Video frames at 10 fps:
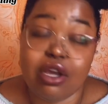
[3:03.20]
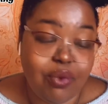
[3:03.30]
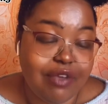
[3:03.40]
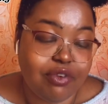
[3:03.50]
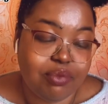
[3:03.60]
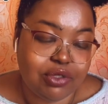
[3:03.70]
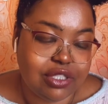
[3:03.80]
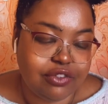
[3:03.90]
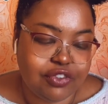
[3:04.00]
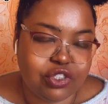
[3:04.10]
away from those
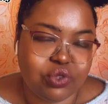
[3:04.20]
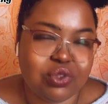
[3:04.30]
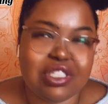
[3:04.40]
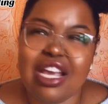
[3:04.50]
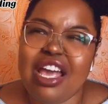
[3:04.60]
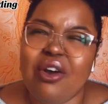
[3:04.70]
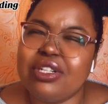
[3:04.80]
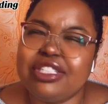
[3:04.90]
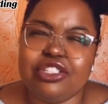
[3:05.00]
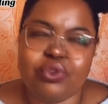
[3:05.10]
individuals or
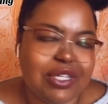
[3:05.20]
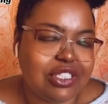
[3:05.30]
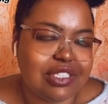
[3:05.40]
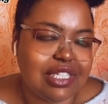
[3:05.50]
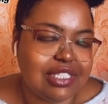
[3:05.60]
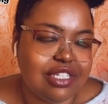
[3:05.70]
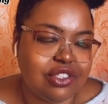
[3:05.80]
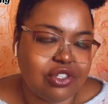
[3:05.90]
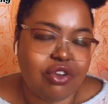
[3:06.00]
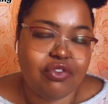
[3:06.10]
situations that
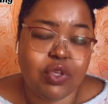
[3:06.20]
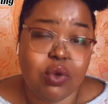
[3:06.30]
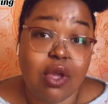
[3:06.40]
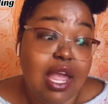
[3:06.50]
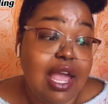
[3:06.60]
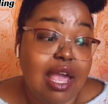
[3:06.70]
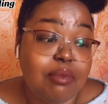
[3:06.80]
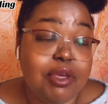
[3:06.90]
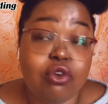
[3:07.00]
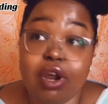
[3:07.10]
didn't serve you. And
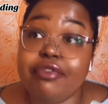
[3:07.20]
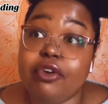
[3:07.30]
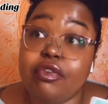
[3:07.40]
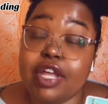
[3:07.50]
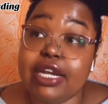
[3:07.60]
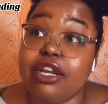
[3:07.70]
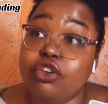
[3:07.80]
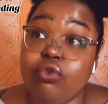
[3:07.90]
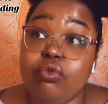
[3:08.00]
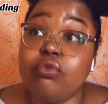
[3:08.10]
be grateful that
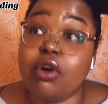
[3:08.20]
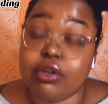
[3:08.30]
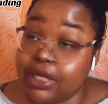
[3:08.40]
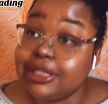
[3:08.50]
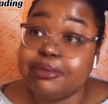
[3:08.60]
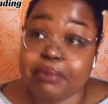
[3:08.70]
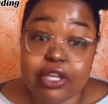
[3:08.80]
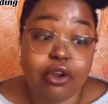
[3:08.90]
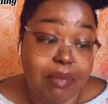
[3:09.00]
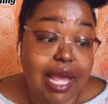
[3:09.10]
you are going to speak
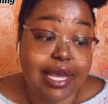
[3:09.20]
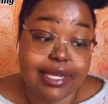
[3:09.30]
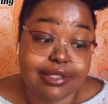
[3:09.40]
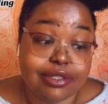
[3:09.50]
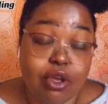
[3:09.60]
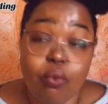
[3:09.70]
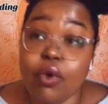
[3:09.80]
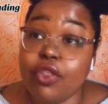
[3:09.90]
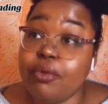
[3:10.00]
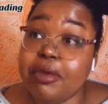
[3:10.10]
your mind.
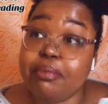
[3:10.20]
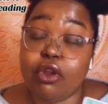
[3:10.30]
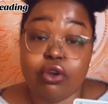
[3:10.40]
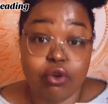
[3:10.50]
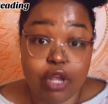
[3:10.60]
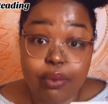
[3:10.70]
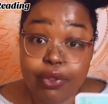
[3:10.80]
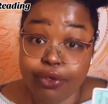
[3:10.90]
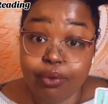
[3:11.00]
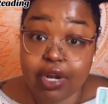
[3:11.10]
Whether people agree with
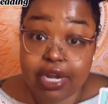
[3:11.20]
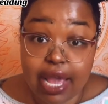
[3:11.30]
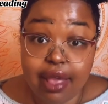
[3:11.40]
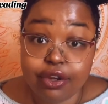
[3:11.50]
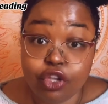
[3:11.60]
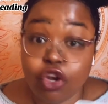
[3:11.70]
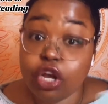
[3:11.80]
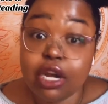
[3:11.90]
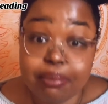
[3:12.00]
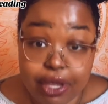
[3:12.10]
you or not, you're
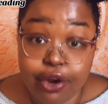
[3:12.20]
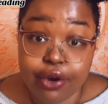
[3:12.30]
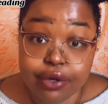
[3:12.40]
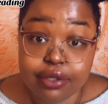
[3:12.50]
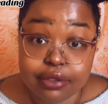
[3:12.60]
going to be heard.